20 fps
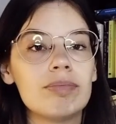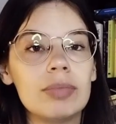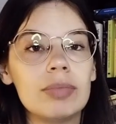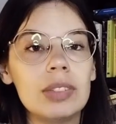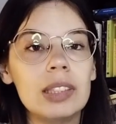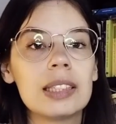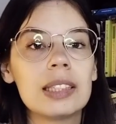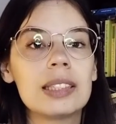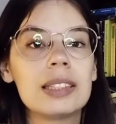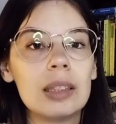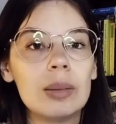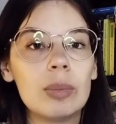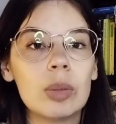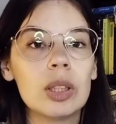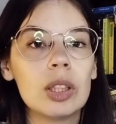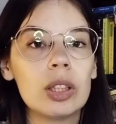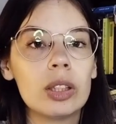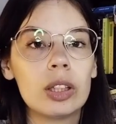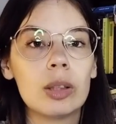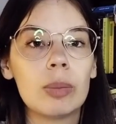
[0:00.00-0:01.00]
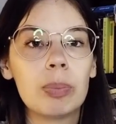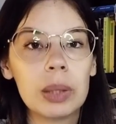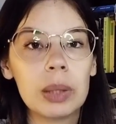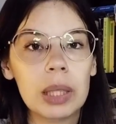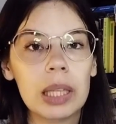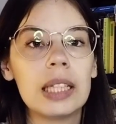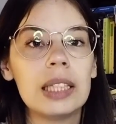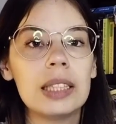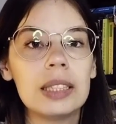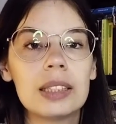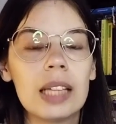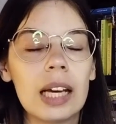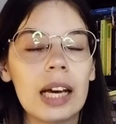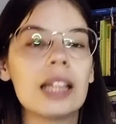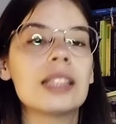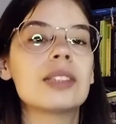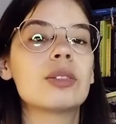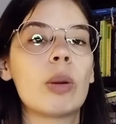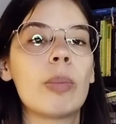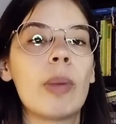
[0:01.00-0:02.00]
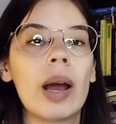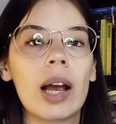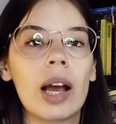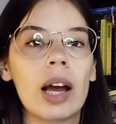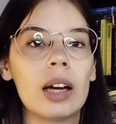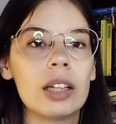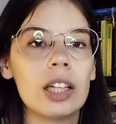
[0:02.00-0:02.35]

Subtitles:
in a similar place as Rebecca.